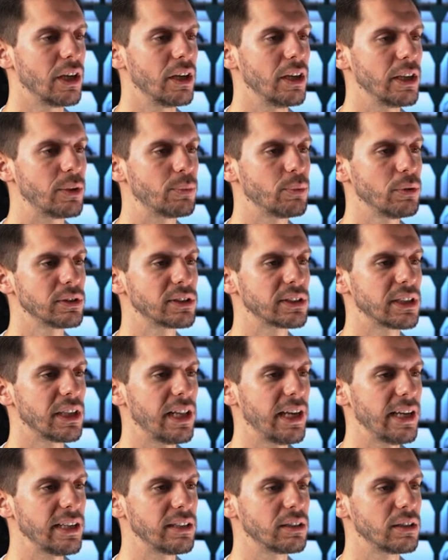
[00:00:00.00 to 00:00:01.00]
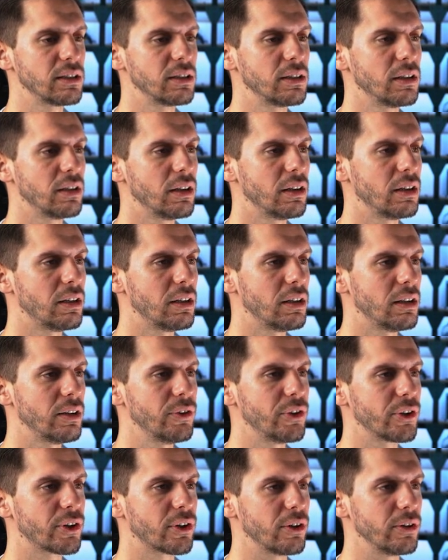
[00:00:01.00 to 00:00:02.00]
it will select all
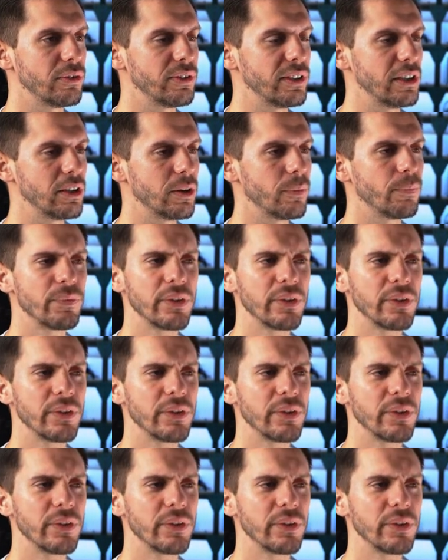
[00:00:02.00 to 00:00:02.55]
the curve here.